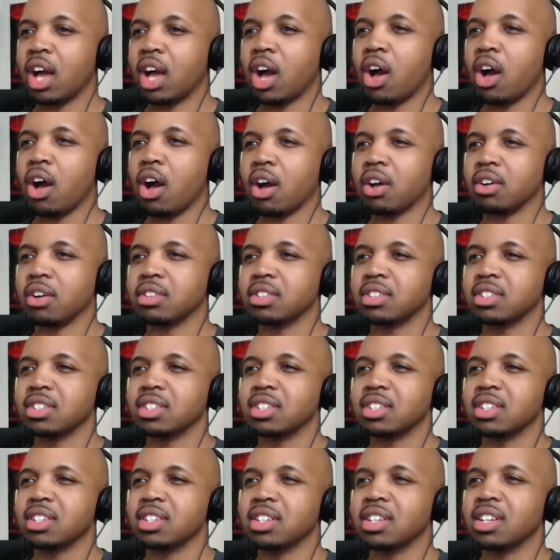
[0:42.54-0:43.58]
Ah, oh,
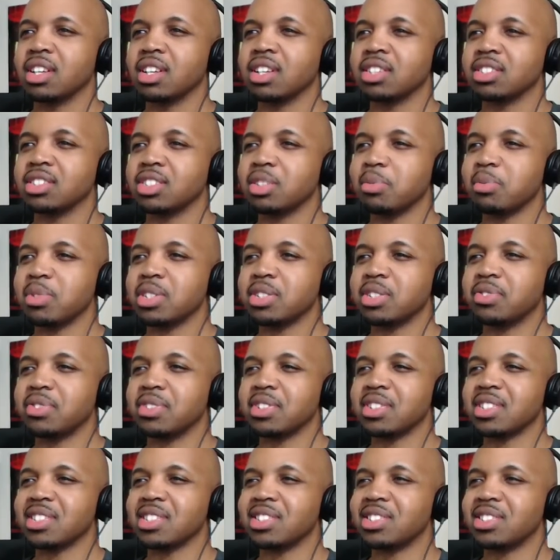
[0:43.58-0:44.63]
so much for
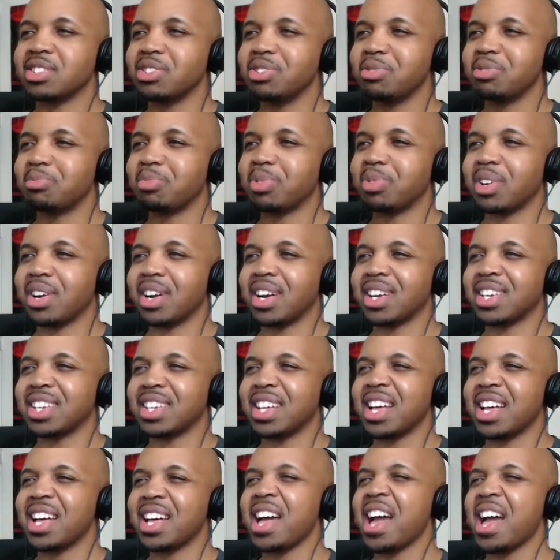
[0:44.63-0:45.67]
the soup part.
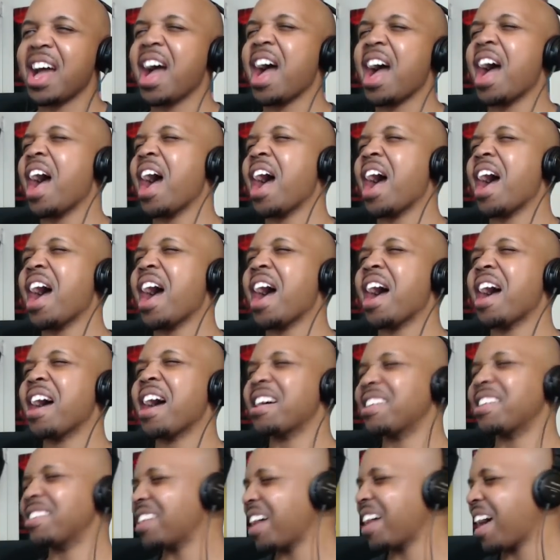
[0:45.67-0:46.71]

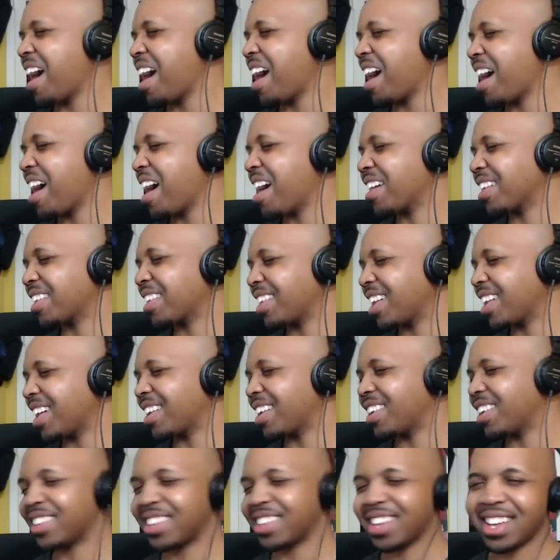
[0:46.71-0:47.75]
Okay,
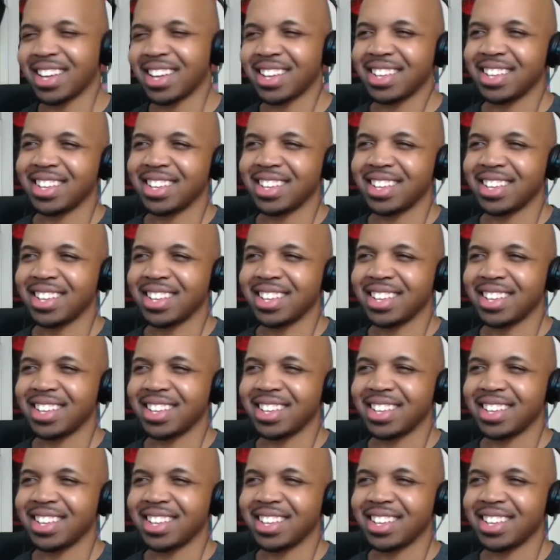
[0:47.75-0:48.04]
okay.